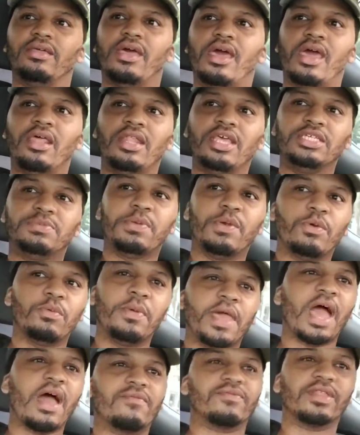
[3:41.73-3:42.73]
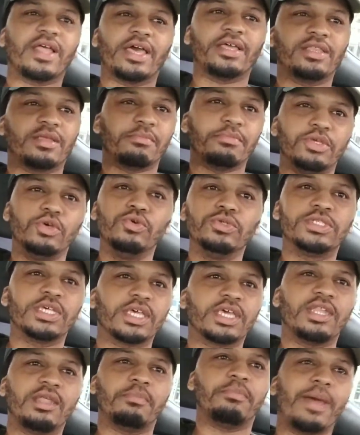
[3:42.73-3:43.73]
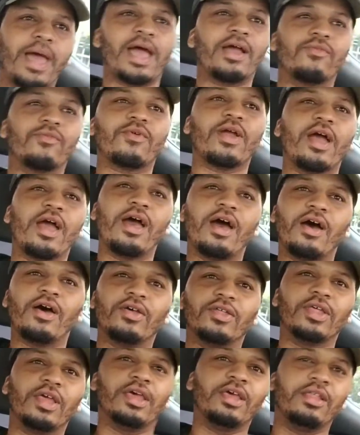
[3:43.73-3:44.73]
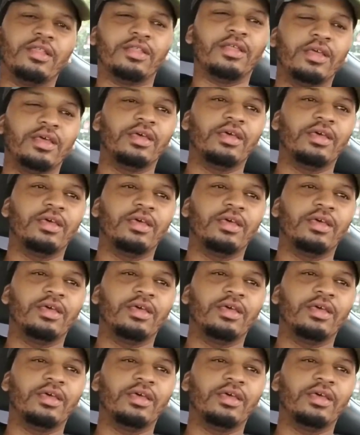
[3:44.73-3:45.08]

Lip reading: And these people be having like the music in the background and